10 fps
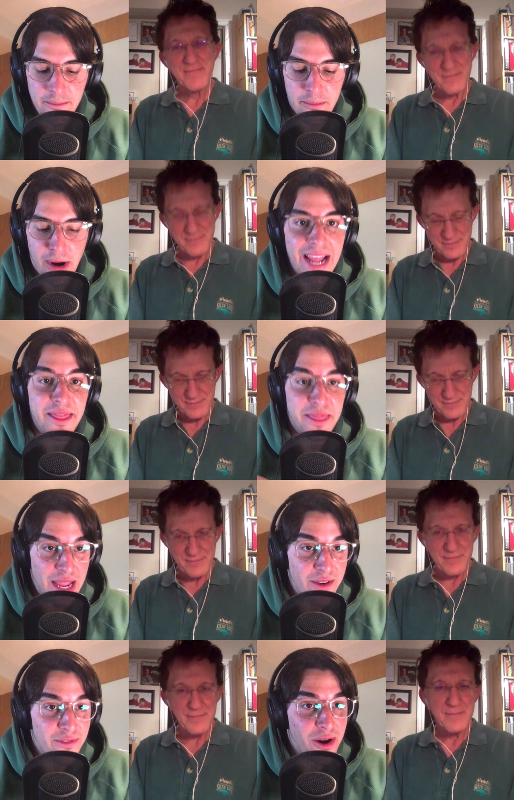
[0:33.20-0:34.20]
Speaker 1: Brian,
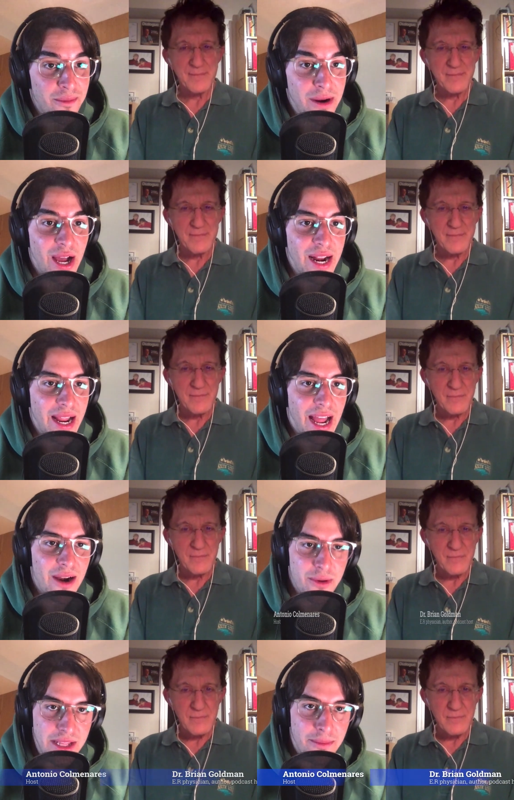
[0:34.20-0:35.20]
thank you for coming on.
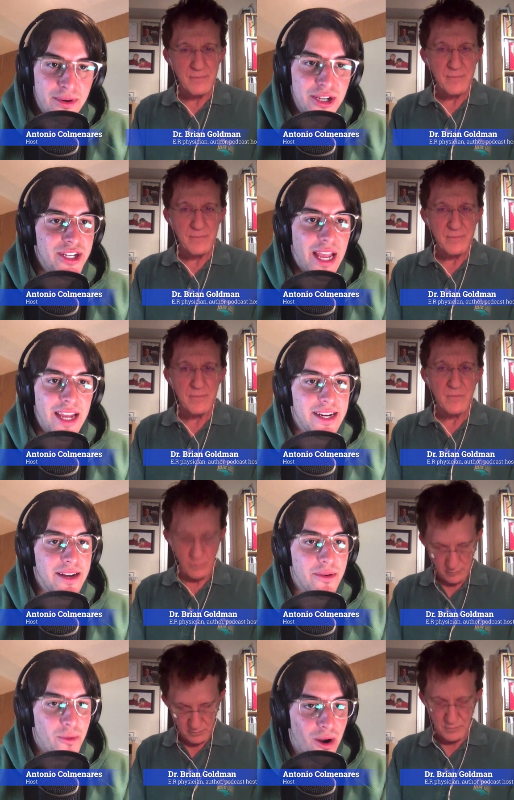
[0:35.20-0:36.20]
I really appreciate it.
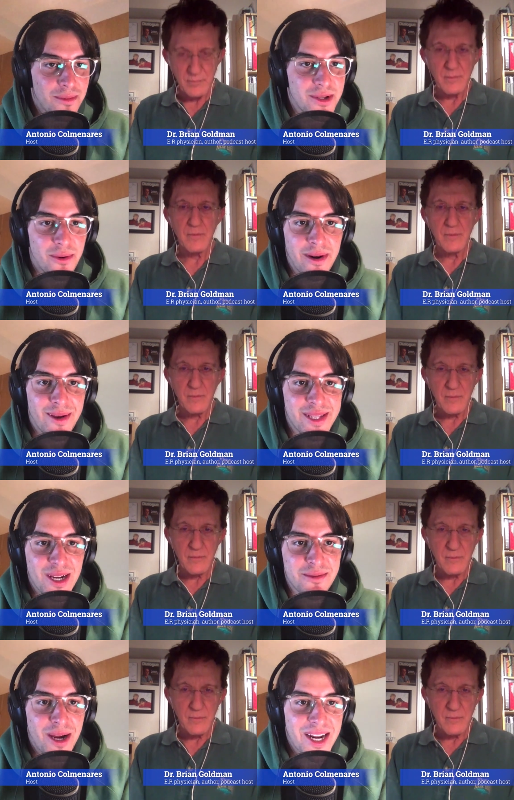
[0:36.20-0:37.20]
And welcome to the Rebound
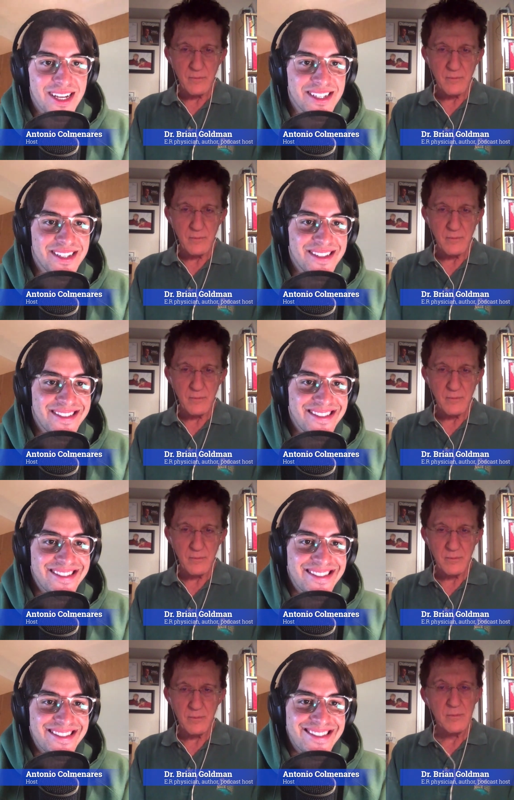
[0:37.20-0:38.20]
Talks podcast.
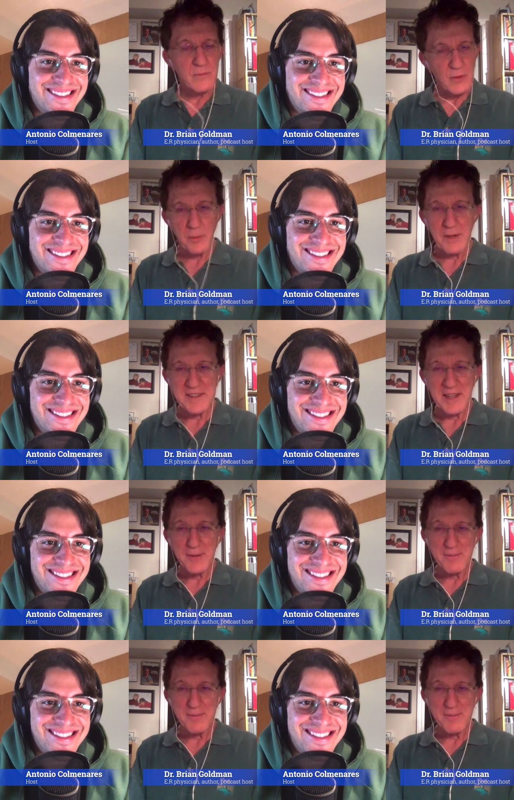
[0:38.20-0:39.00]
Speaker 2: Con plaisir.